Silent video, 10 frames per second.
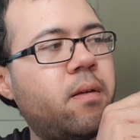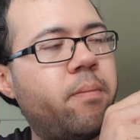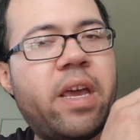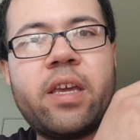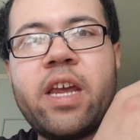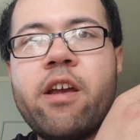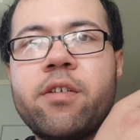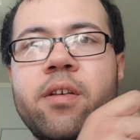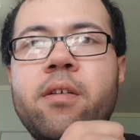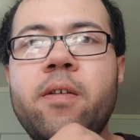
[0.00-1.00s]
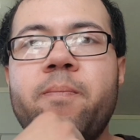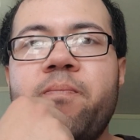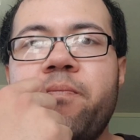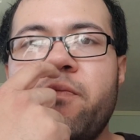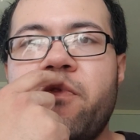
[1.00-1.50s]
main character
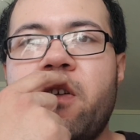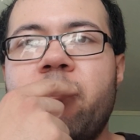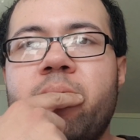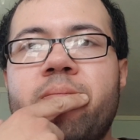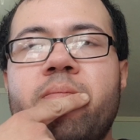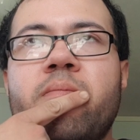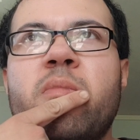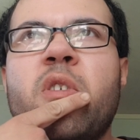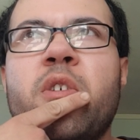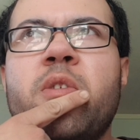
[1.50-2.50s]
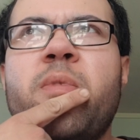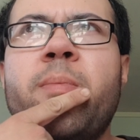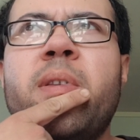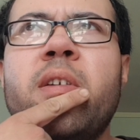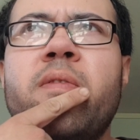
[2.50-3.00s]
from Gotham, I
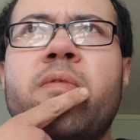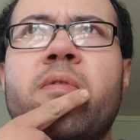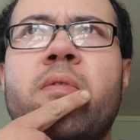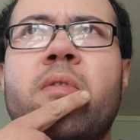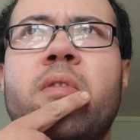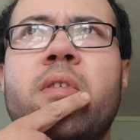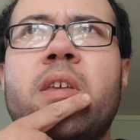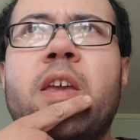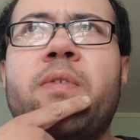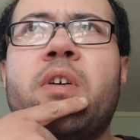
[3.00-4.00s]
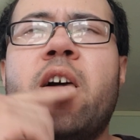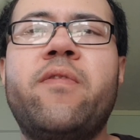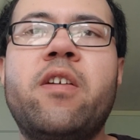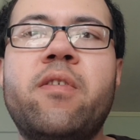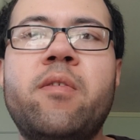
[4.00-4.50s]
believe. Even though I've
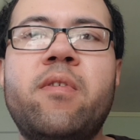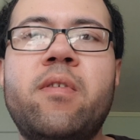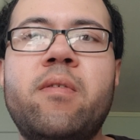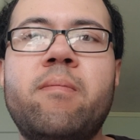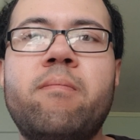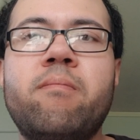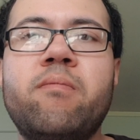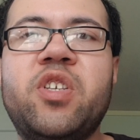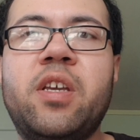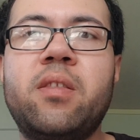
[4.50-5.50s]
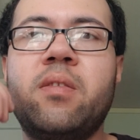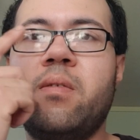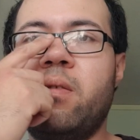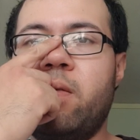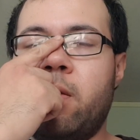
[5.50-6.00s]
never
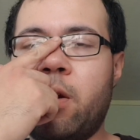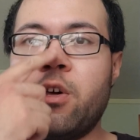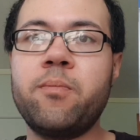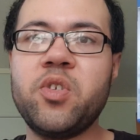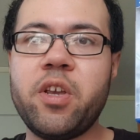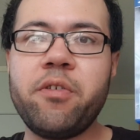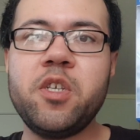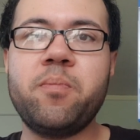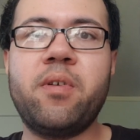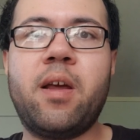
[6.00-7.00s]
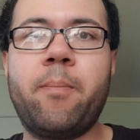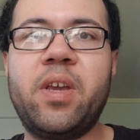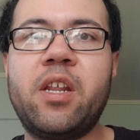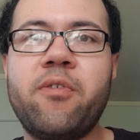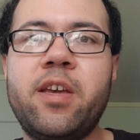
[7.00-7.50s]
seen the Gotham series, but
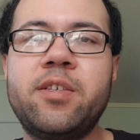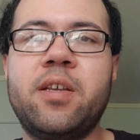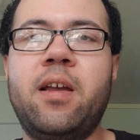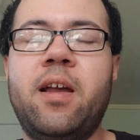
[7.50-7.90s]
anyways,